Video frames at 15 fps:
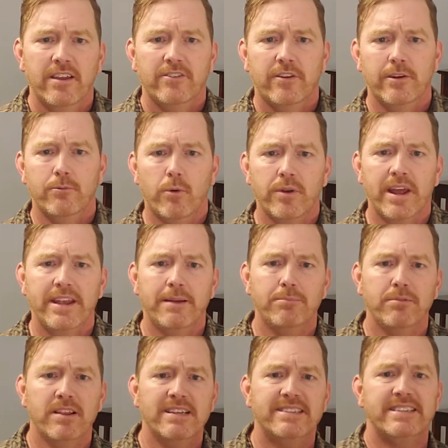so you won't end up
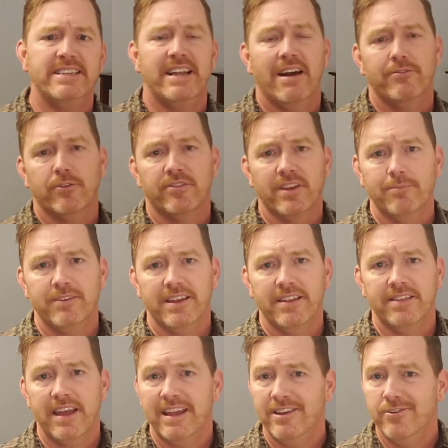lusting after
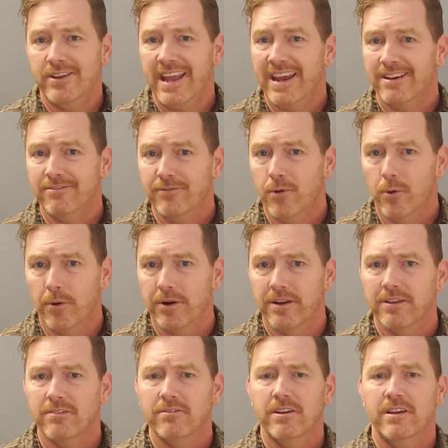something that you can't afford.
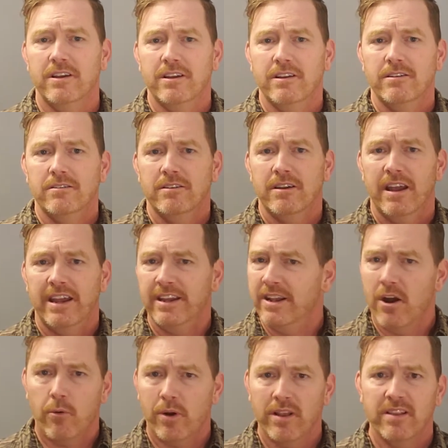And you
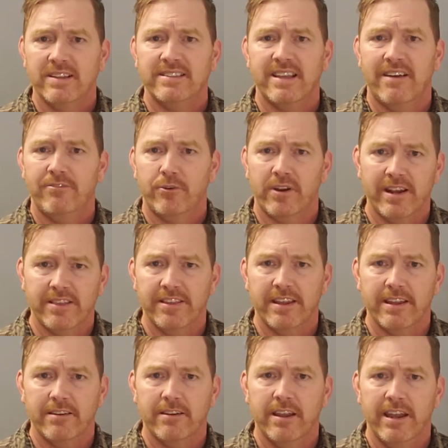don't want to lust after
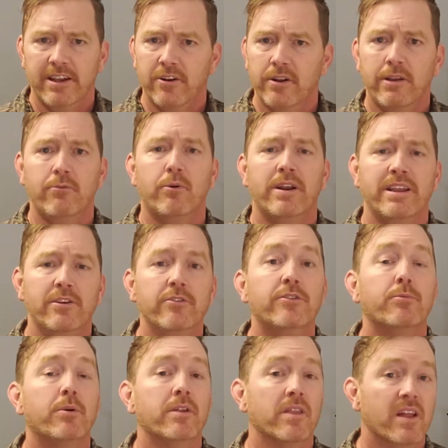anything. You don't even want to use the
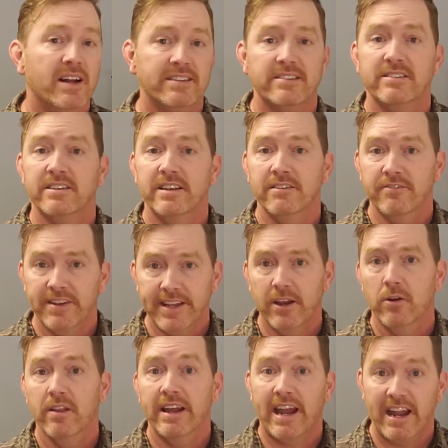word lust in a
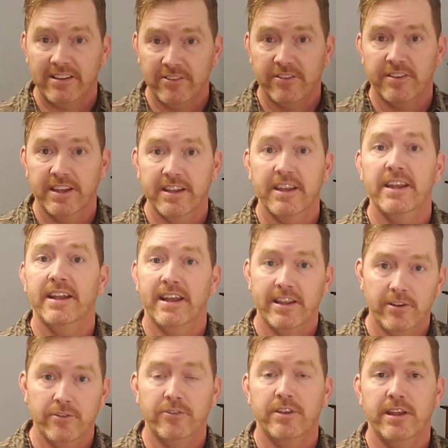video like I just did, and I
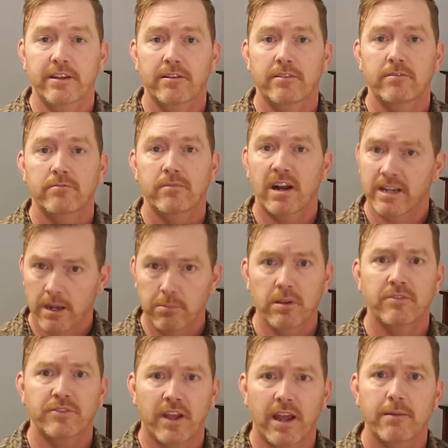used it a couple
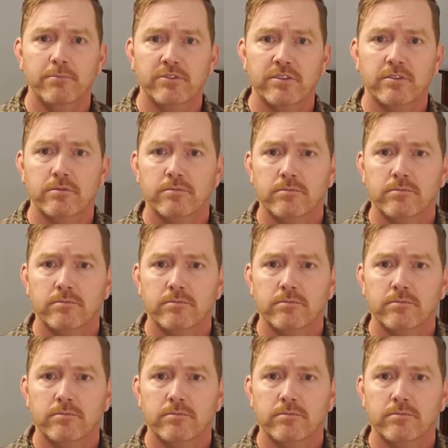of times.